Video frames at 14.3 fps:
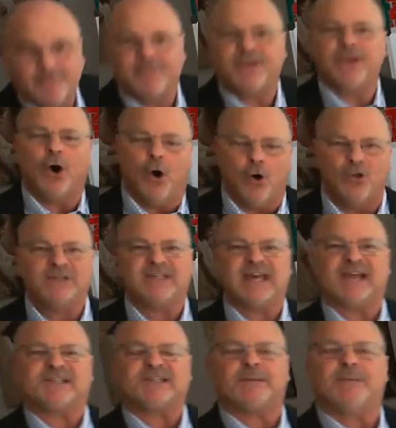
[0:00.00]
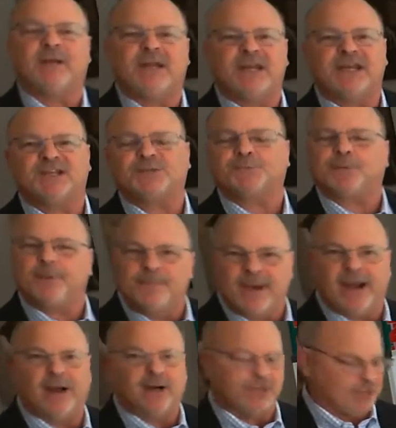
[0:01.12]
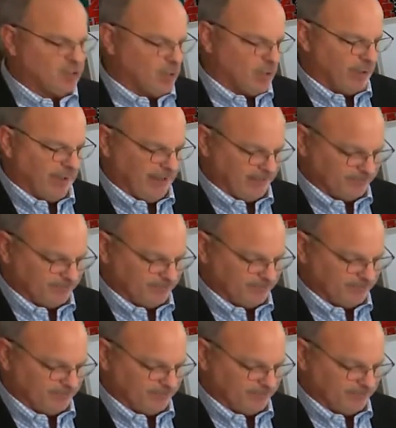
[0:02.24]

The Old Testament is preparatory.